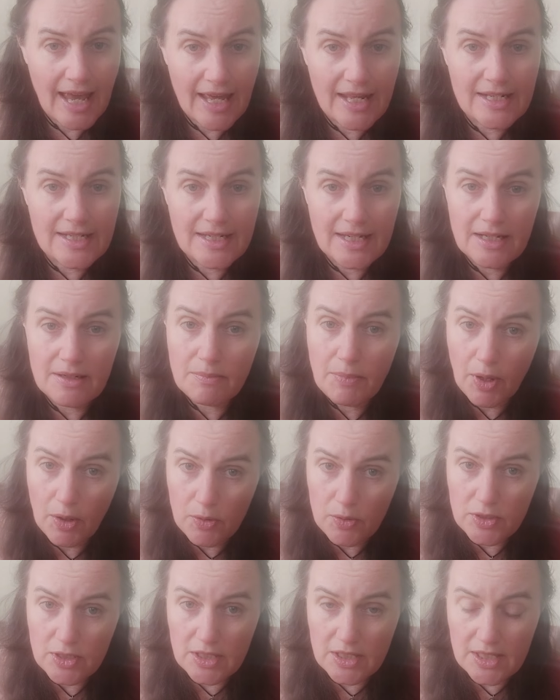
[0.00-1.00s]
and in
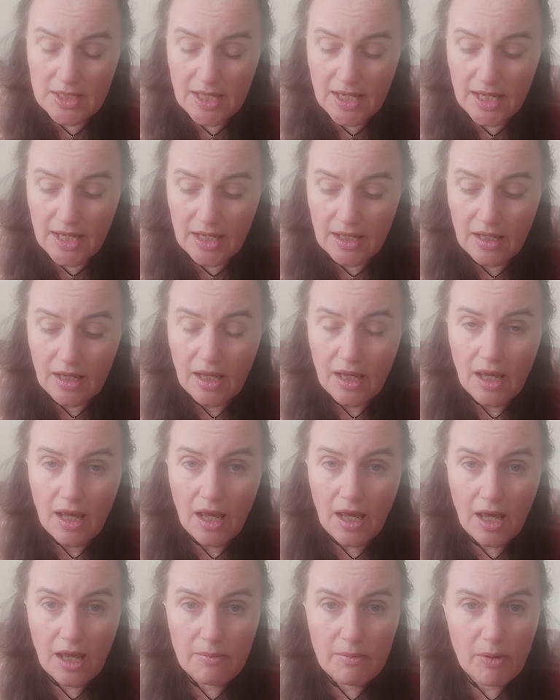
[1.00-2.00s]
potency.
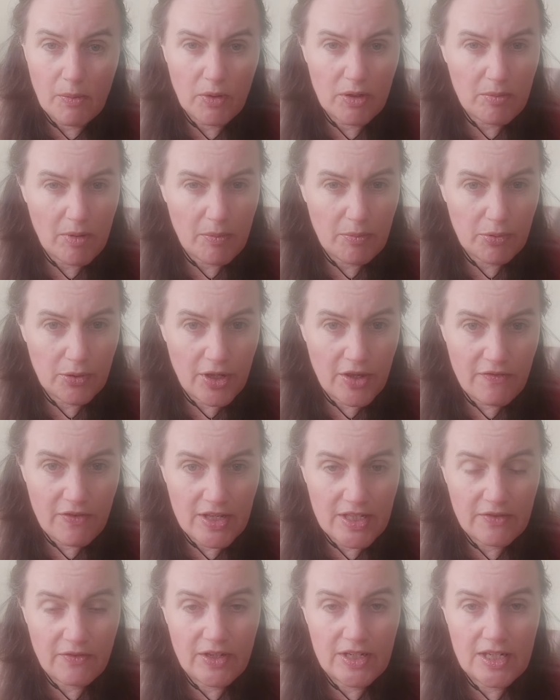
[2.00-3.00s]
In one of my
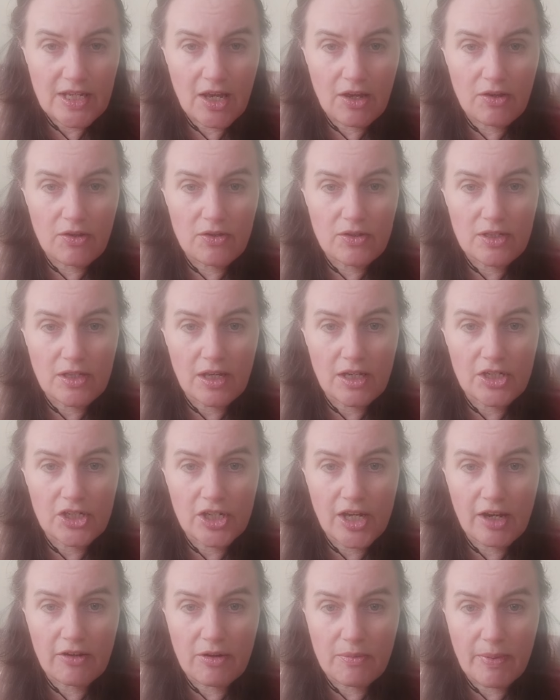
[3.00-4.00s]
previous videos, I
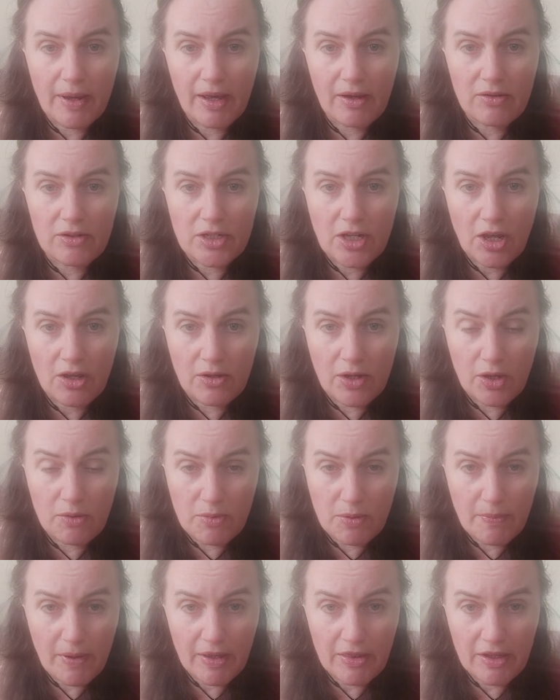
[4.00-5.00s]
share about how a
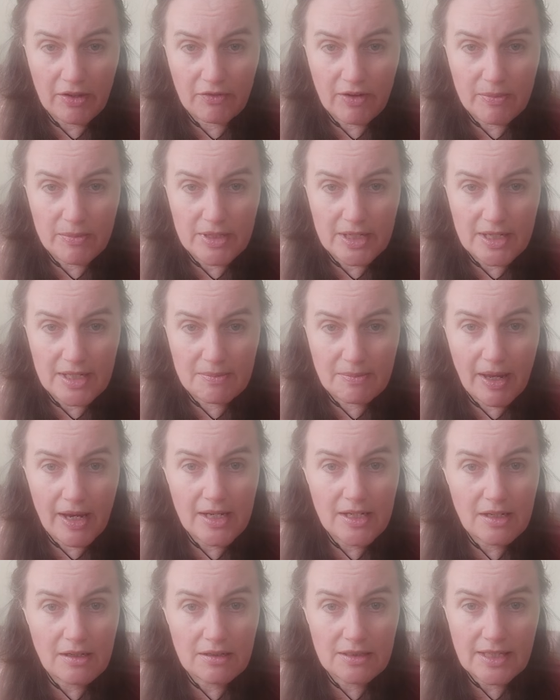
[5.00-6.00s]
homeopathic remedy is
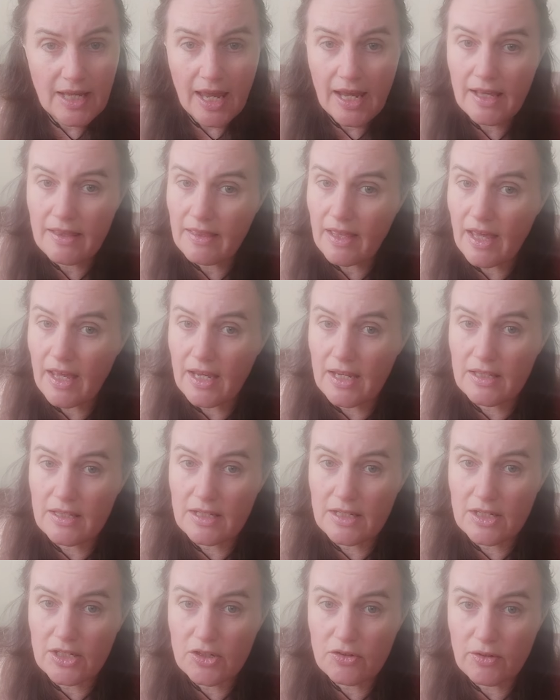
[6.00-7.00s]
made. I'll tag that in
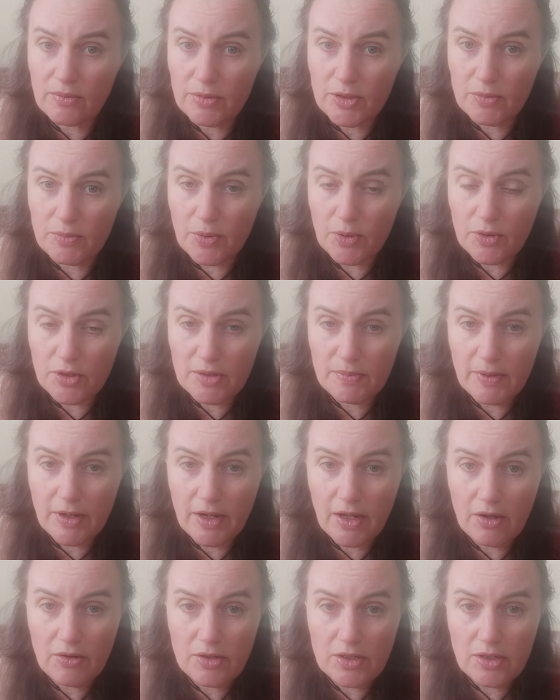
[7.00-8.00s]
the description box
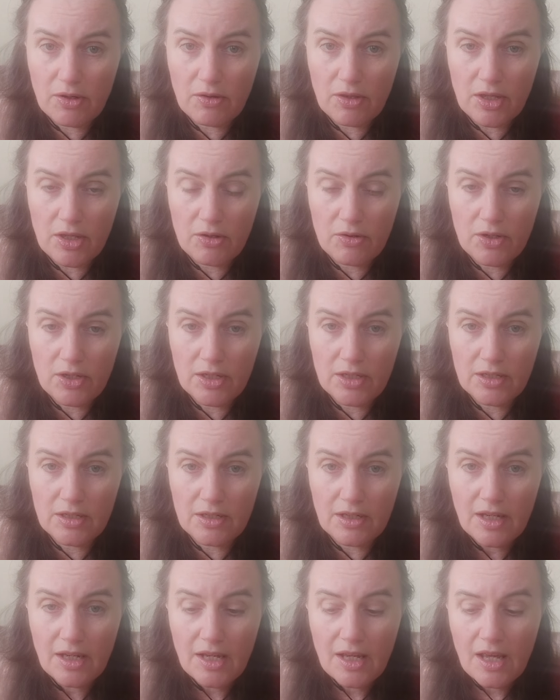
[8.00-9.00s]
below so that you
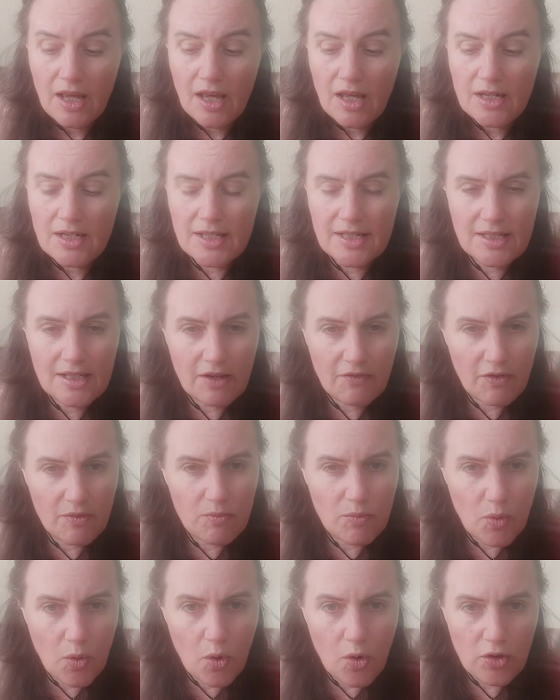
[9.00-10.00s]
can discover
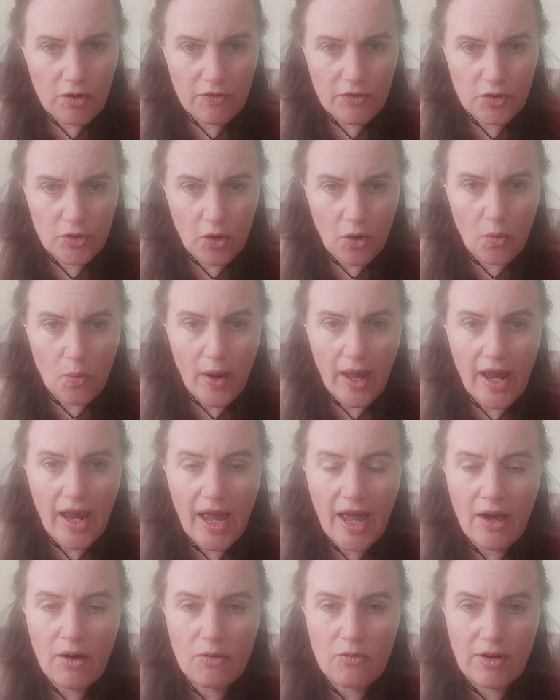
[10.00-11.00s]
more if you're not aware
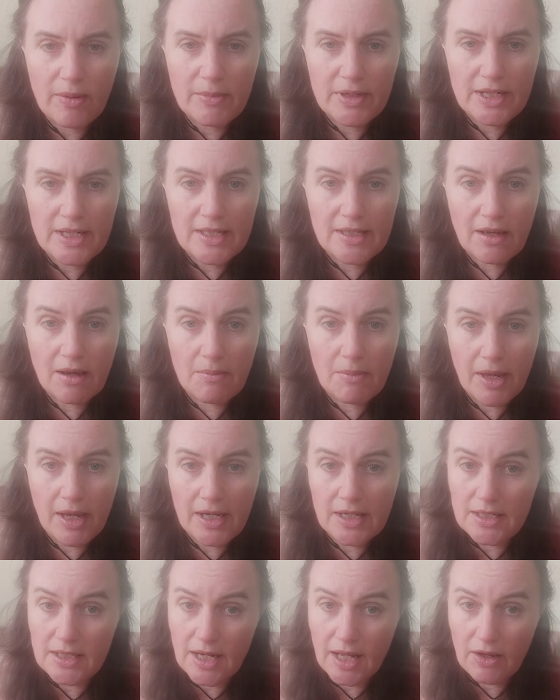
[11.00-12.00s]
how remedies are
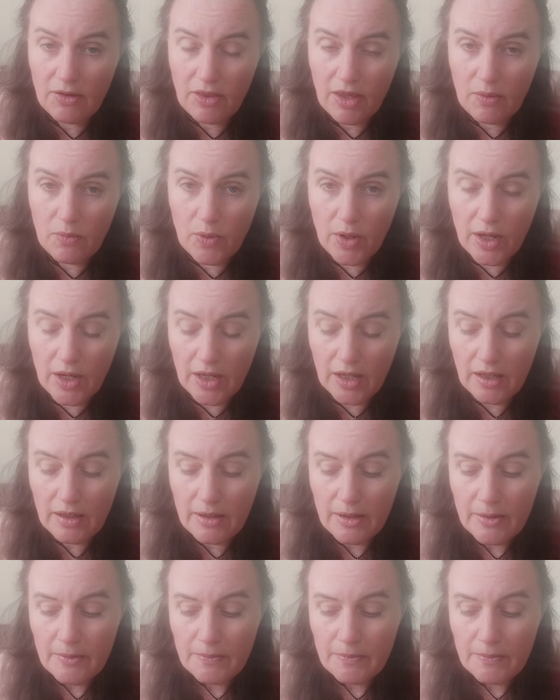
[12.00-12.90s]
made and how they work.